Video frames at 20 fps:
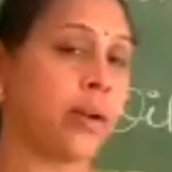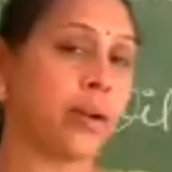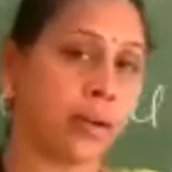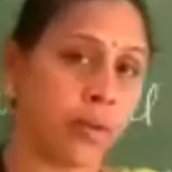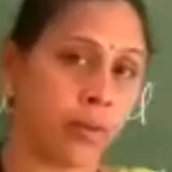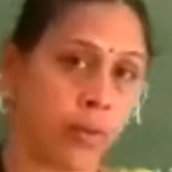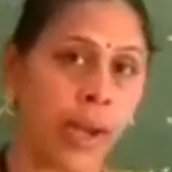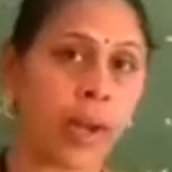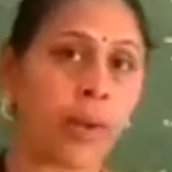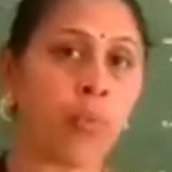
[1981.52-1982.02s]

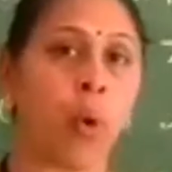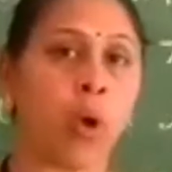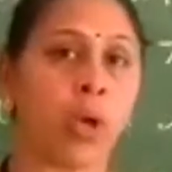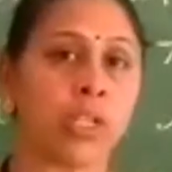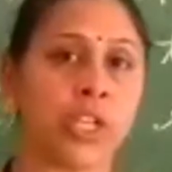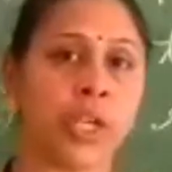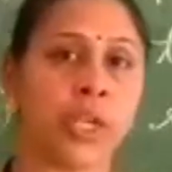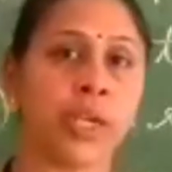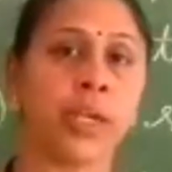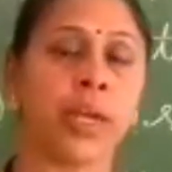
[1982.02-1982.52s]
while
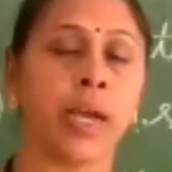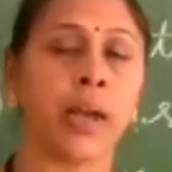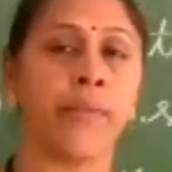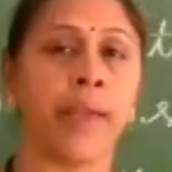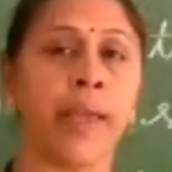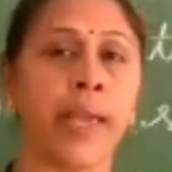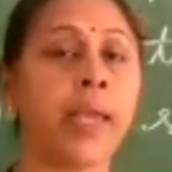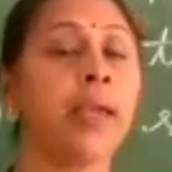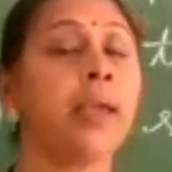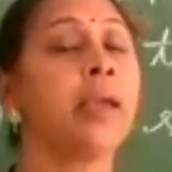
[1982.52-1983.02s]
washing
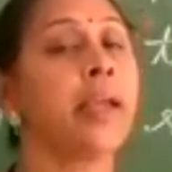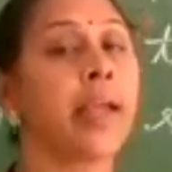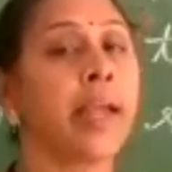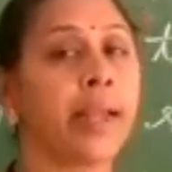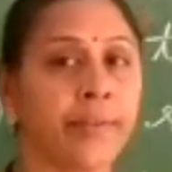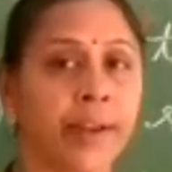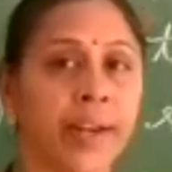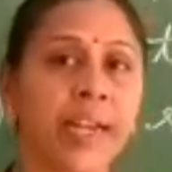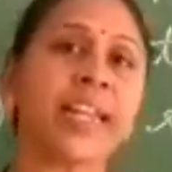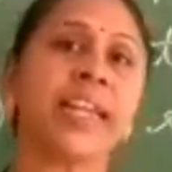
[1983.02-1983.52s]
away,
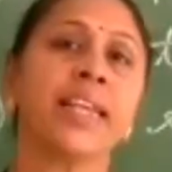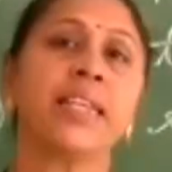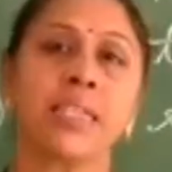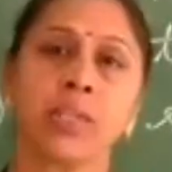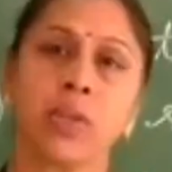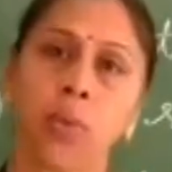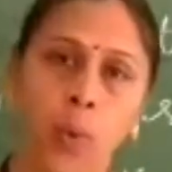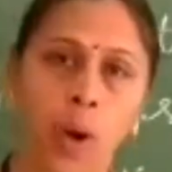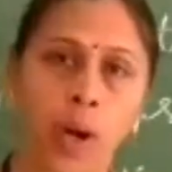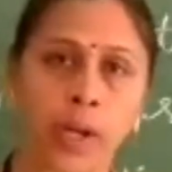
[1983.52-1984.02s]
it will reach
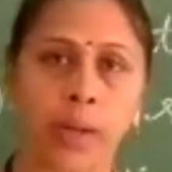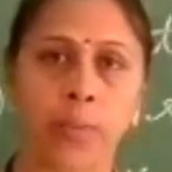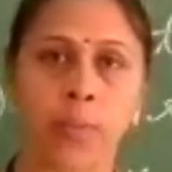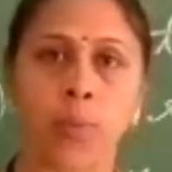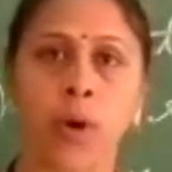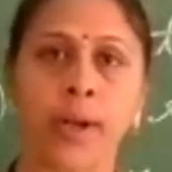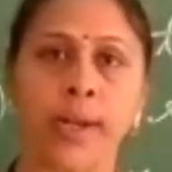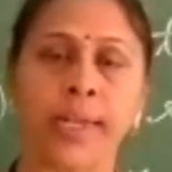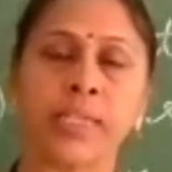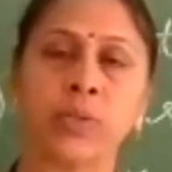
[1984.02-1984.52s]
the water
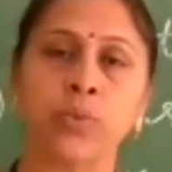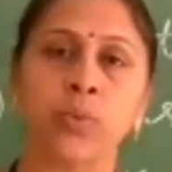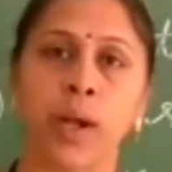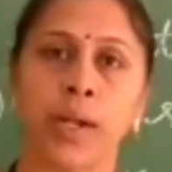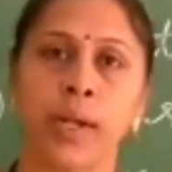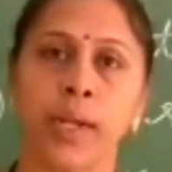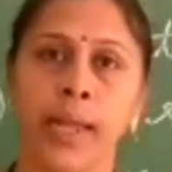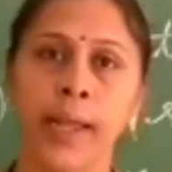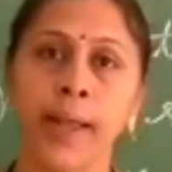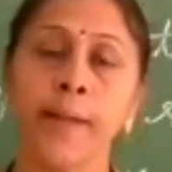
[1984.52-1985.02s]
bodies
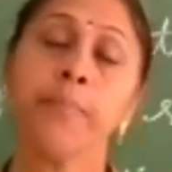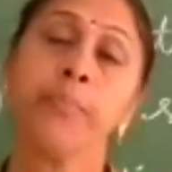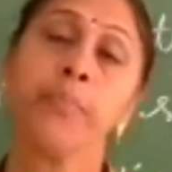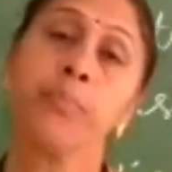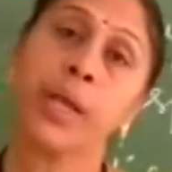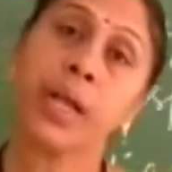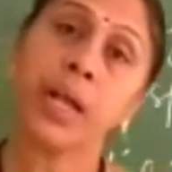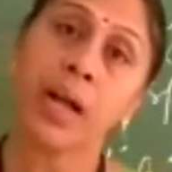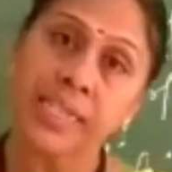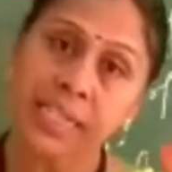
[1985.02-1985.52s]
only.
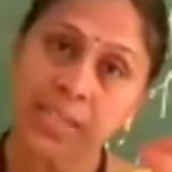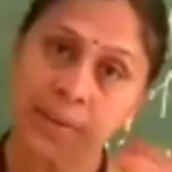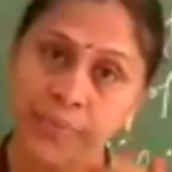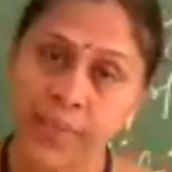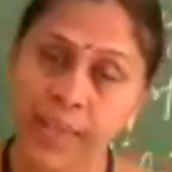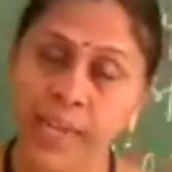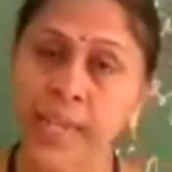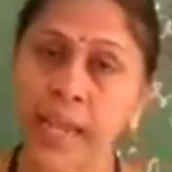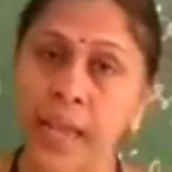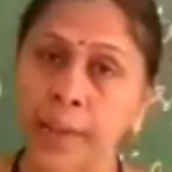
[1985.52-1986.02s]
Because of
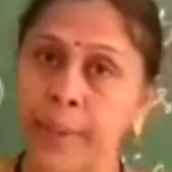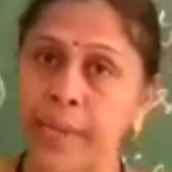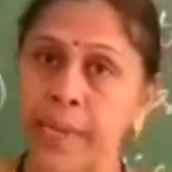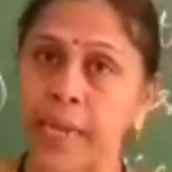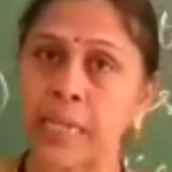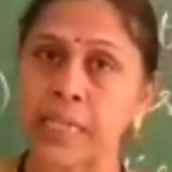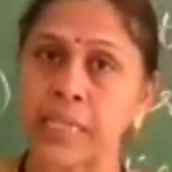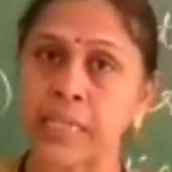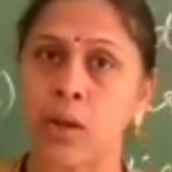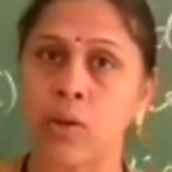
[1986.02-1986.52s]
that,
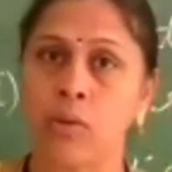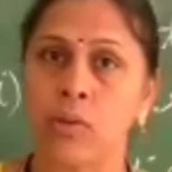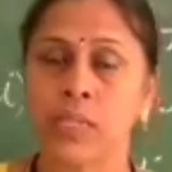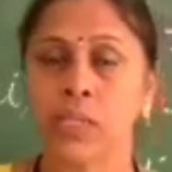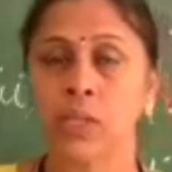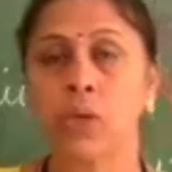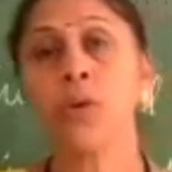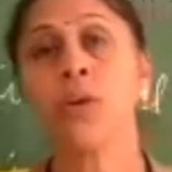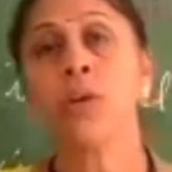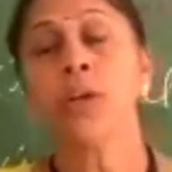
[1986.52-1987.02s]
chemicals
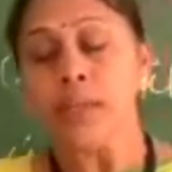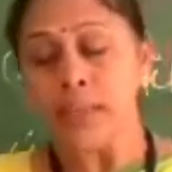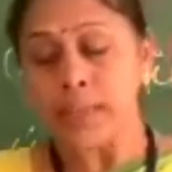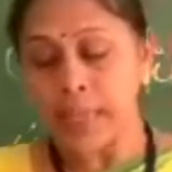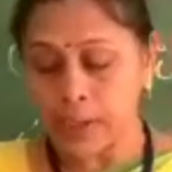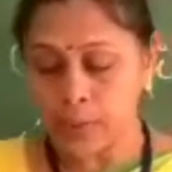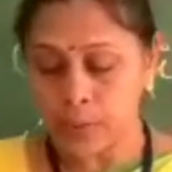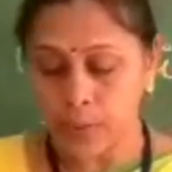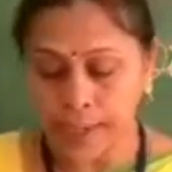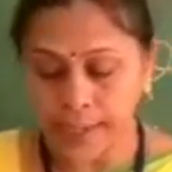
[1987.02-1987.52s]
also,
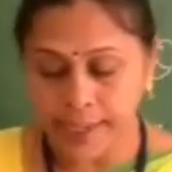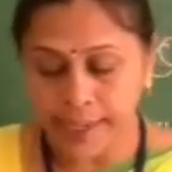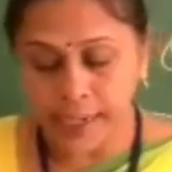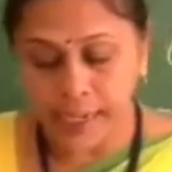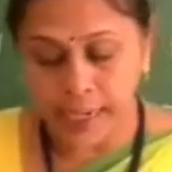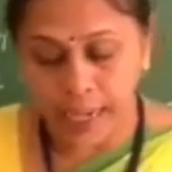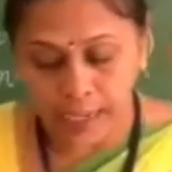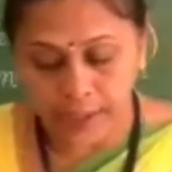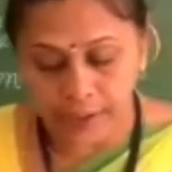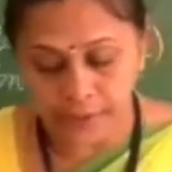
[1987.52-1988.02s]
the aquatic
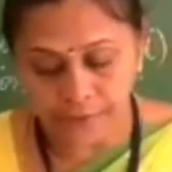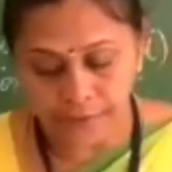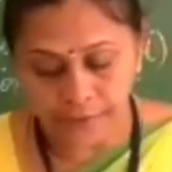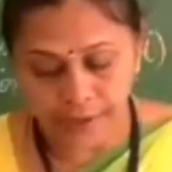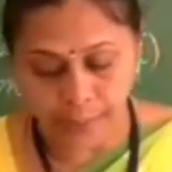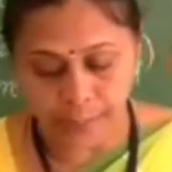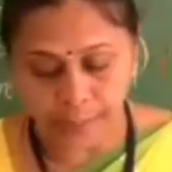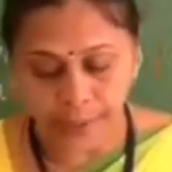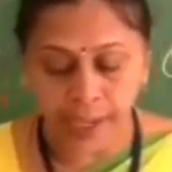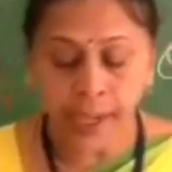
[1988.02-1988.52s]
life
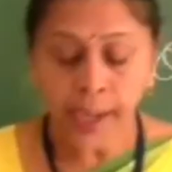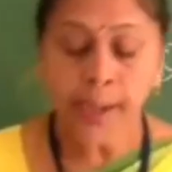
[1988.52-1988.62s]
will be